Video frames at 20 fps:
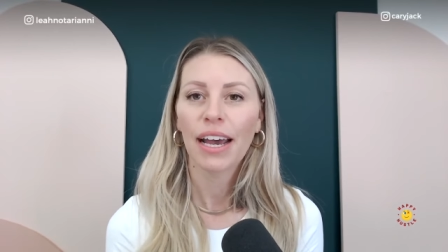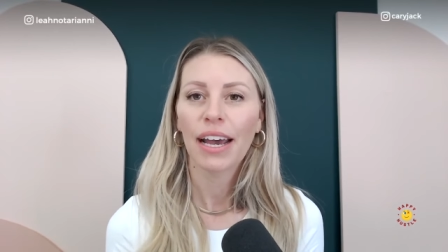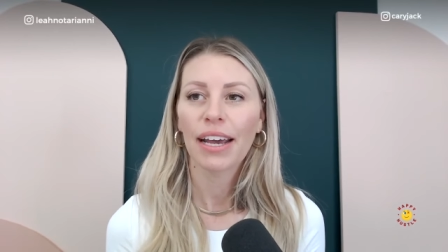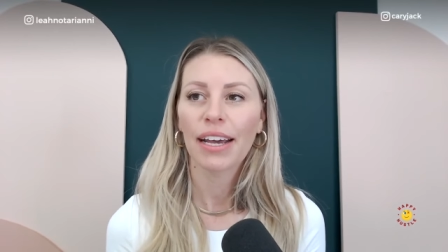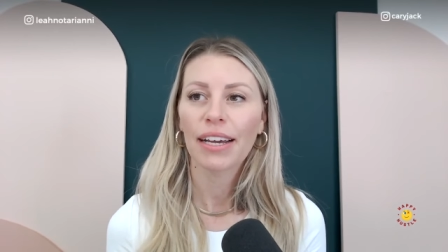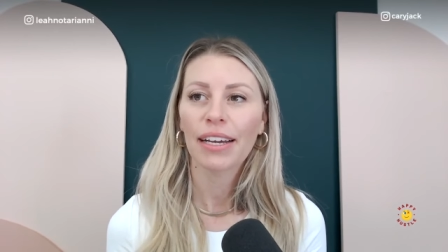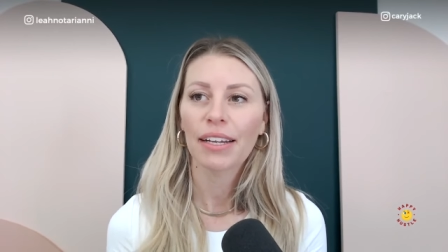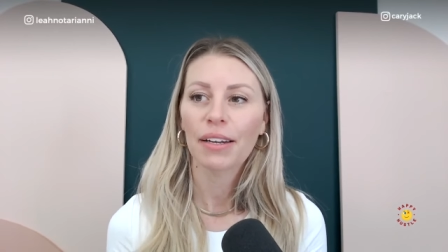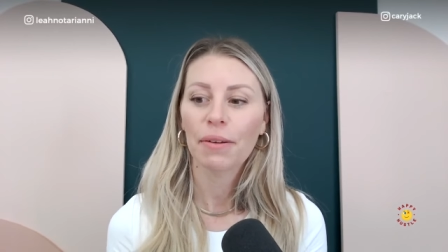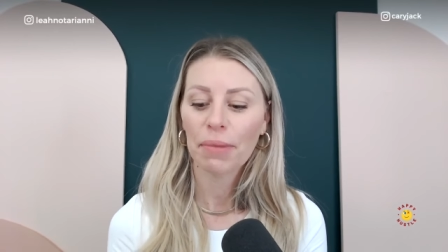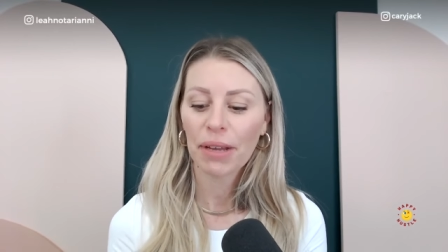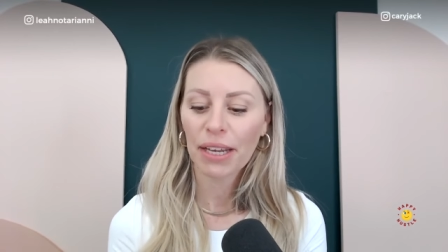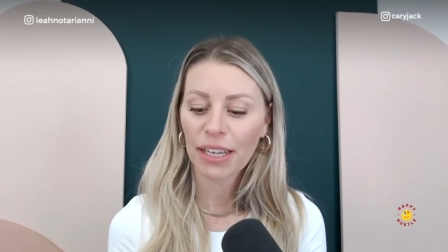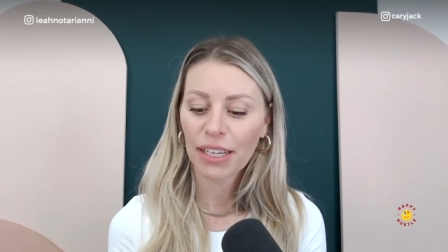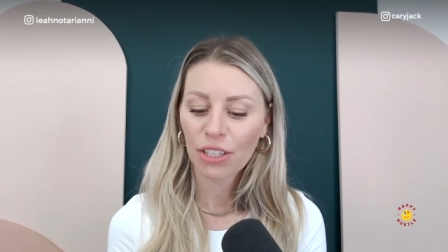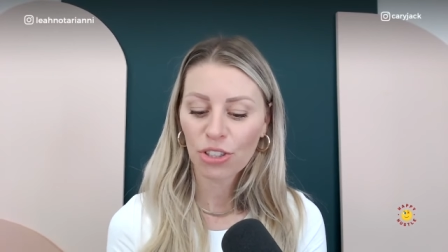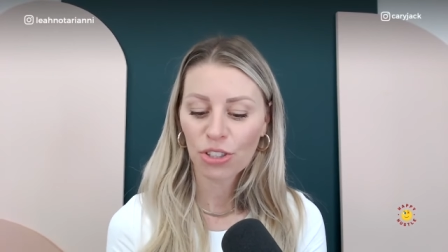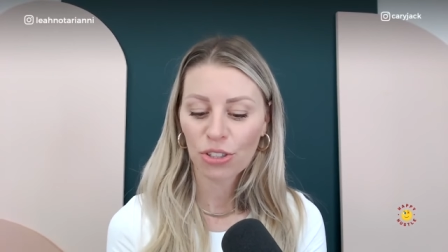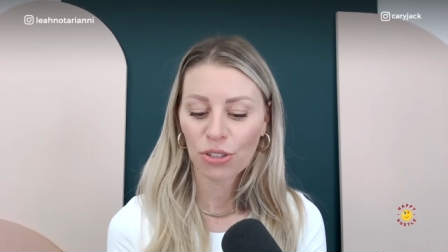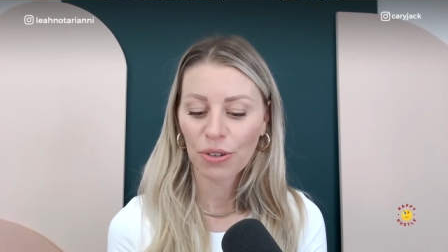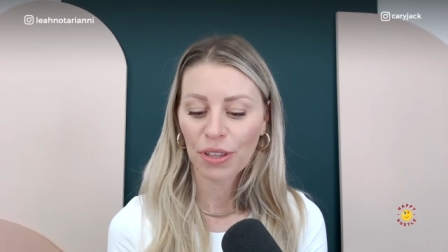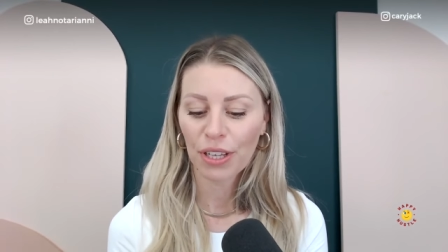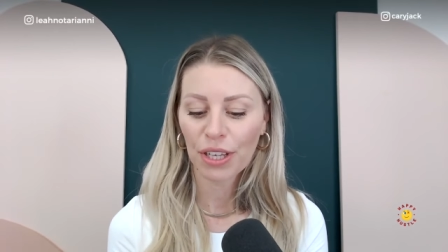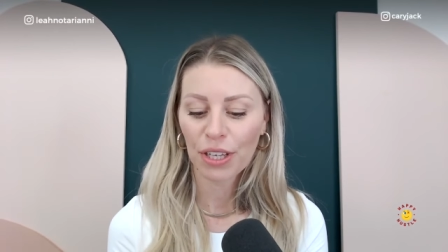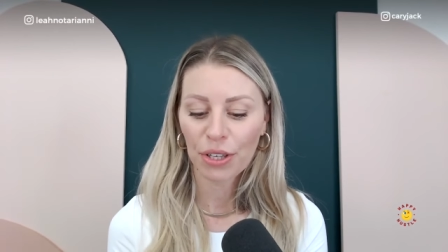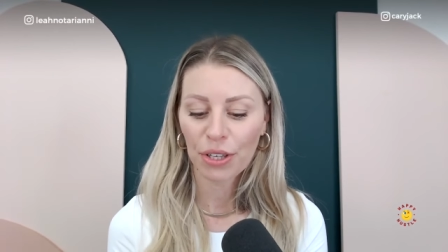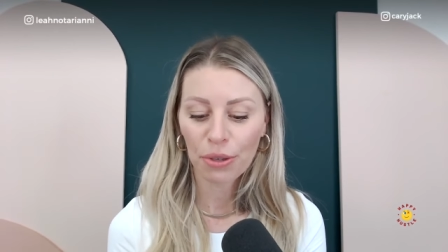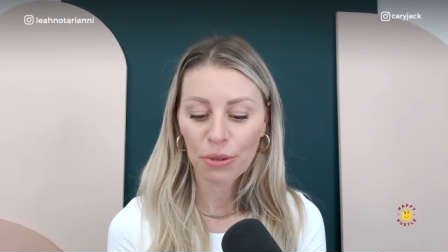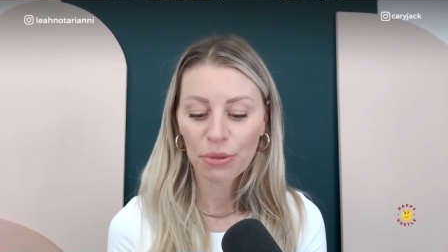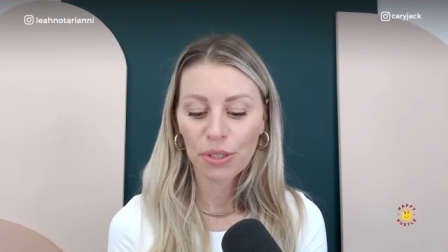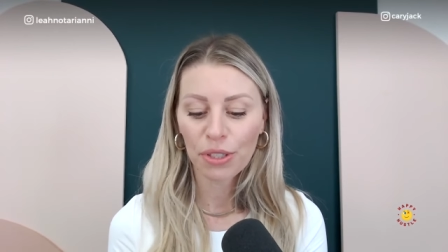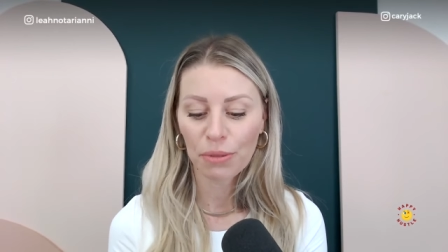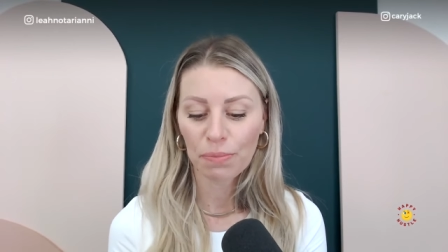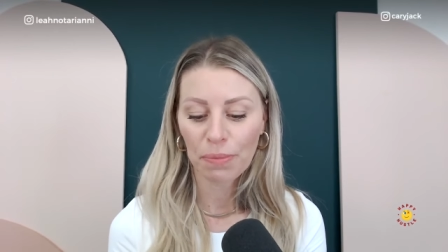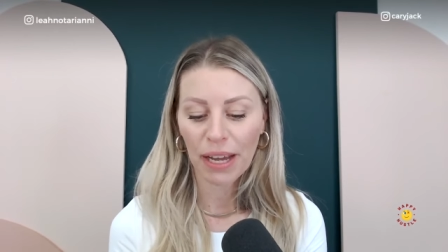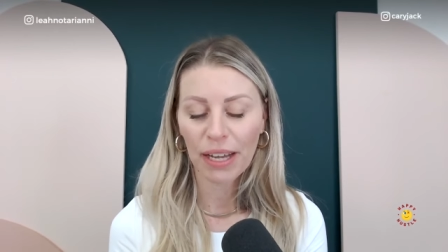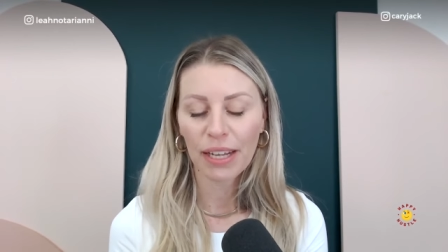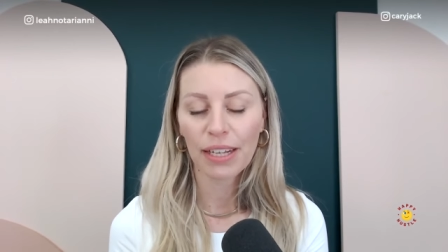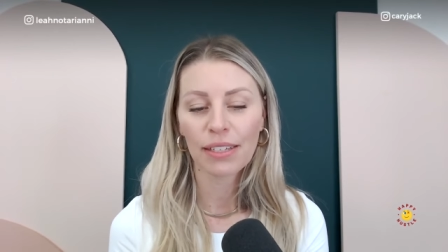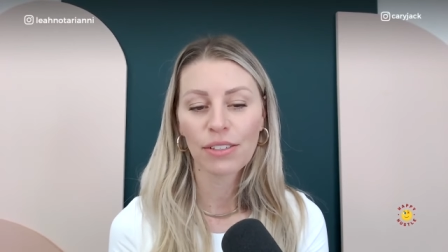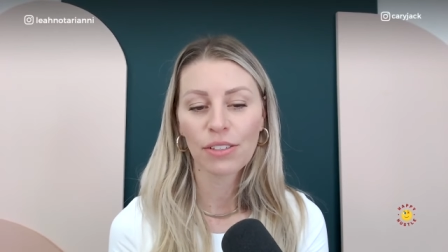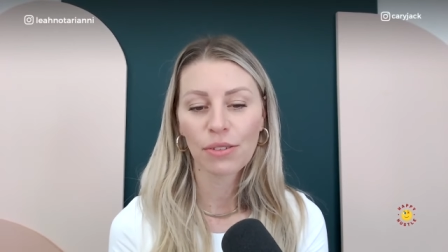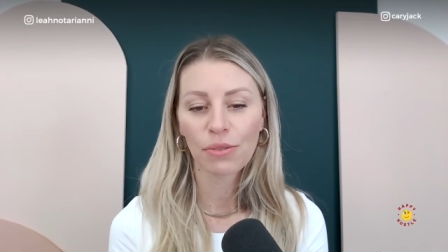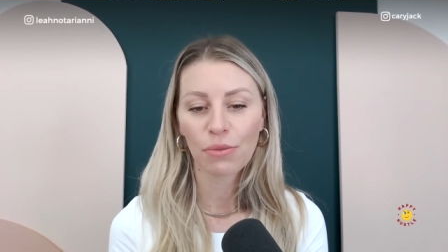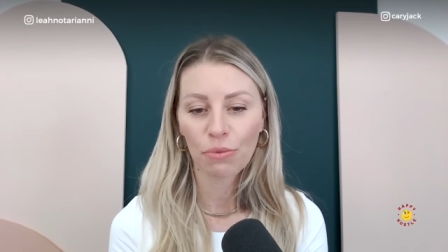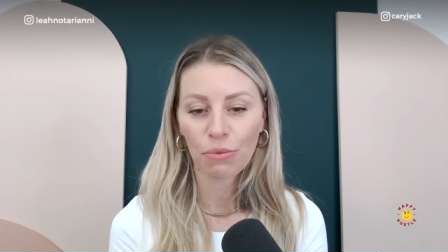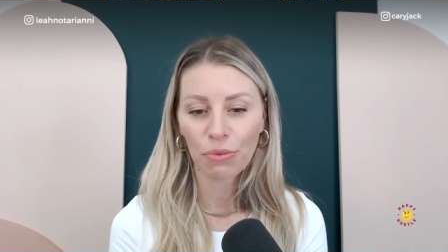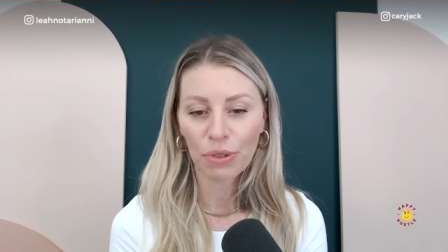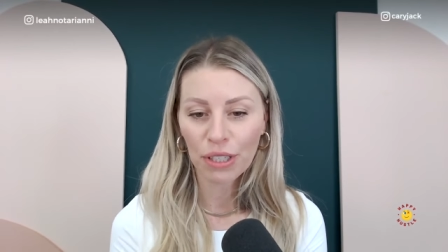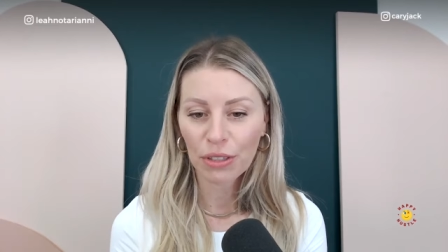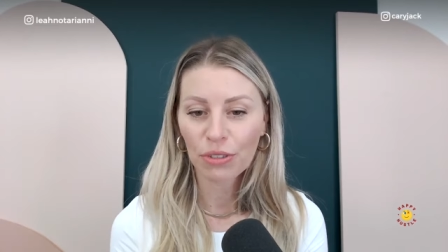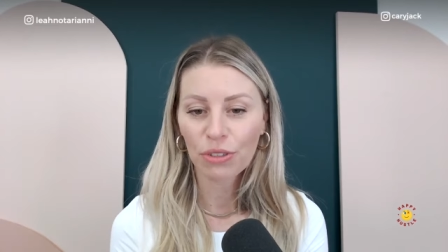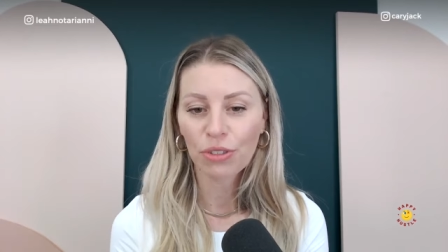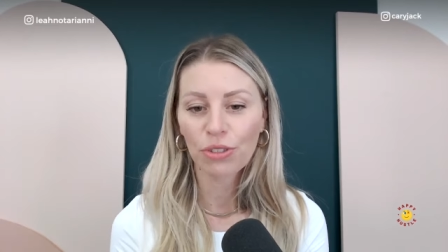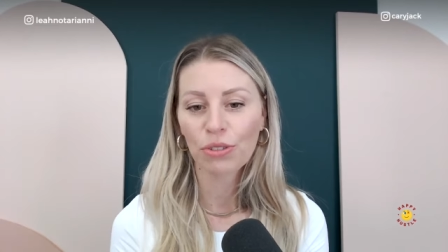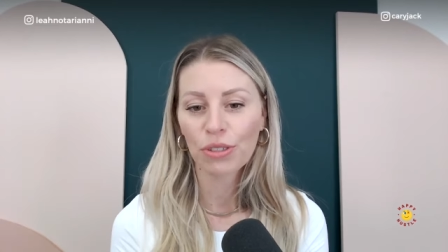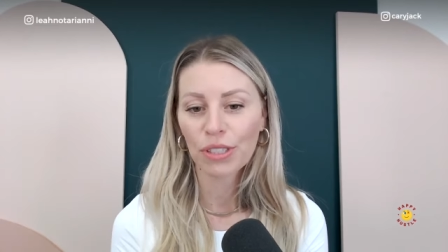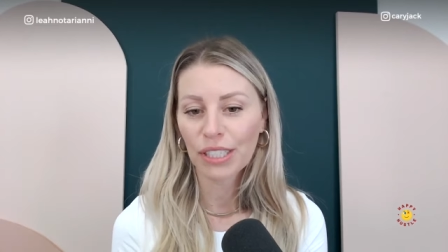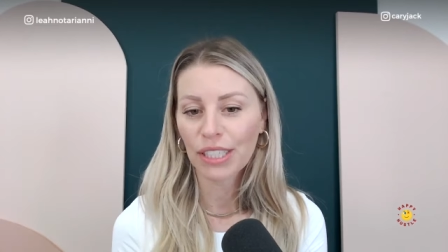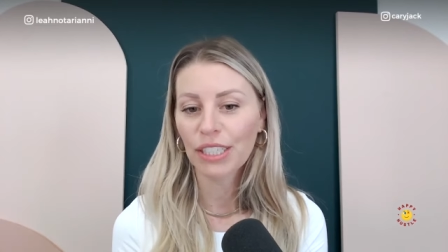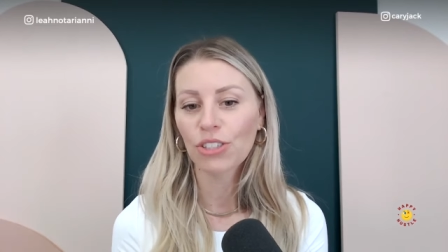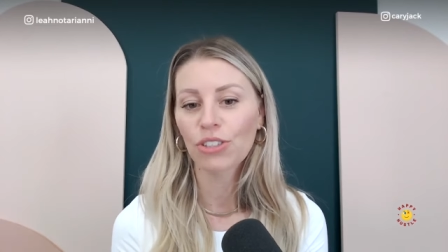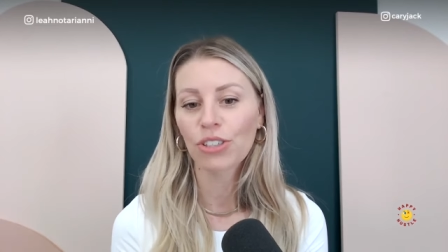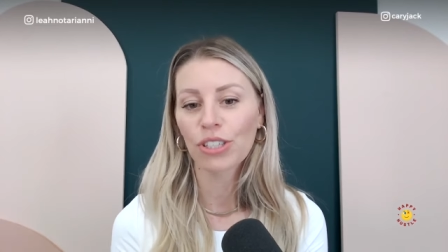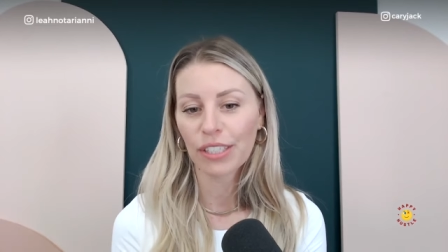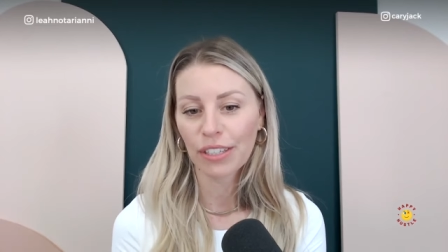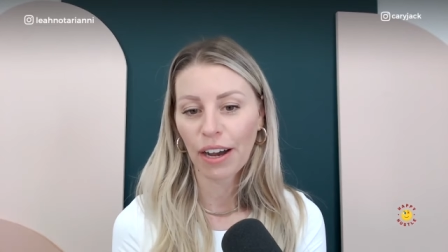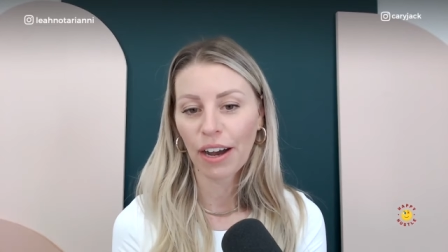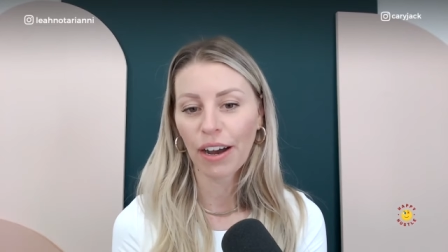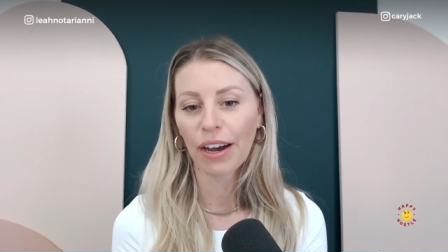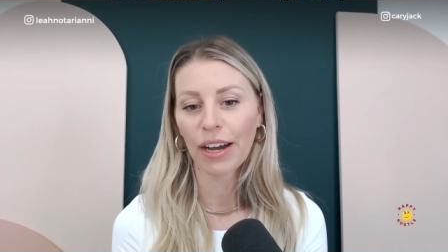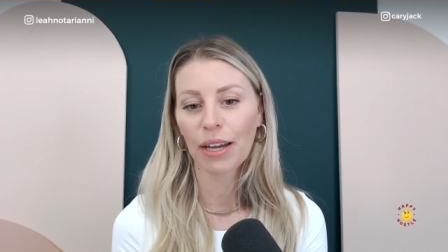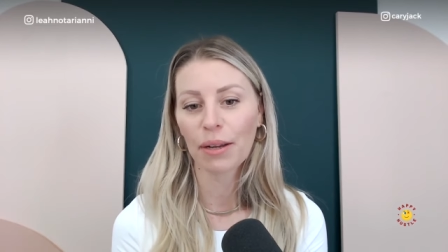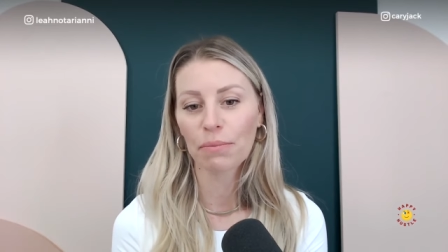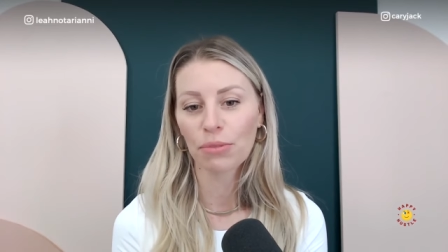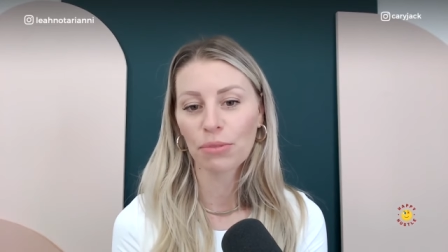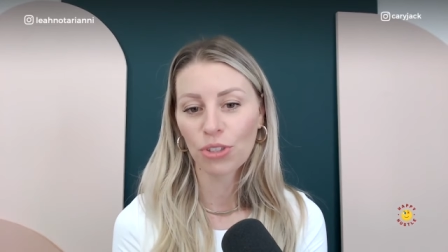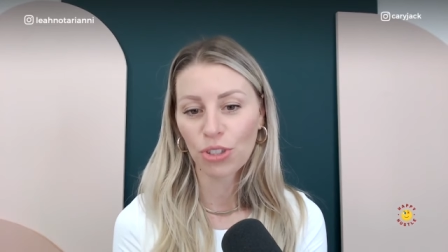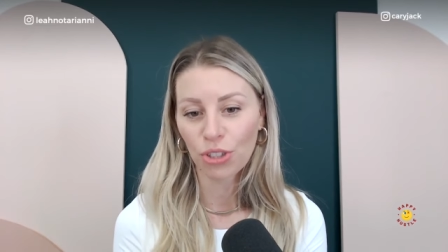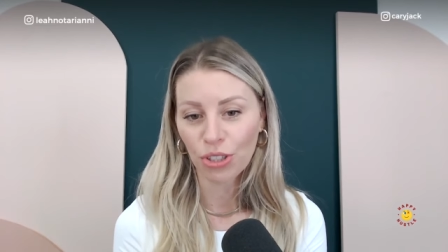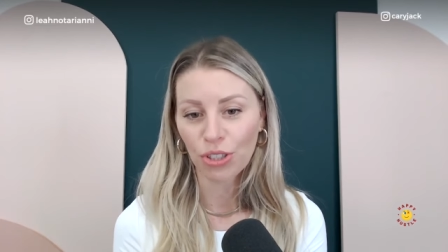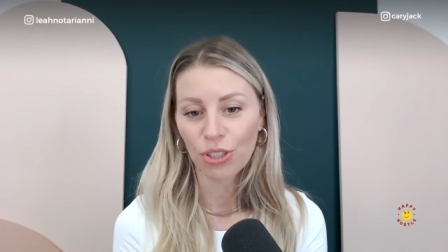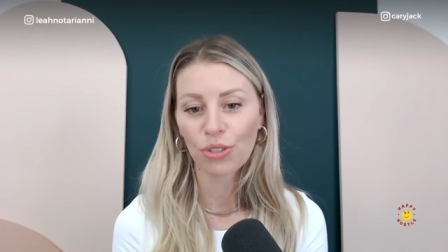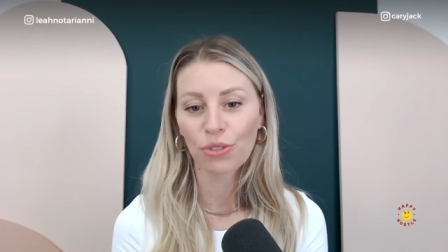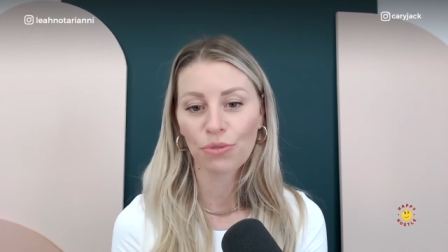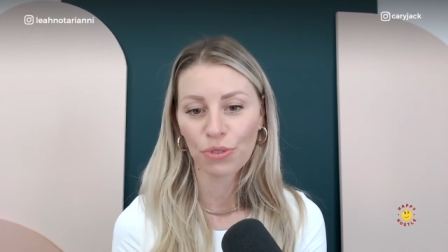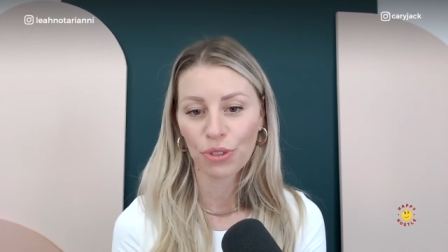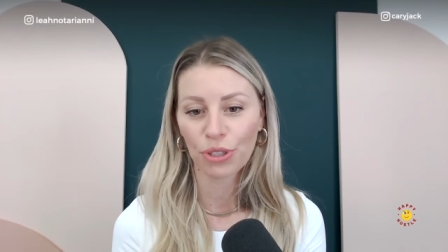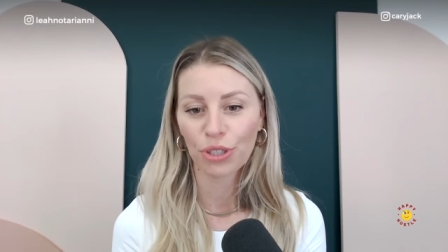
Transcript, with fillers: and making sure that you spend real strategic time just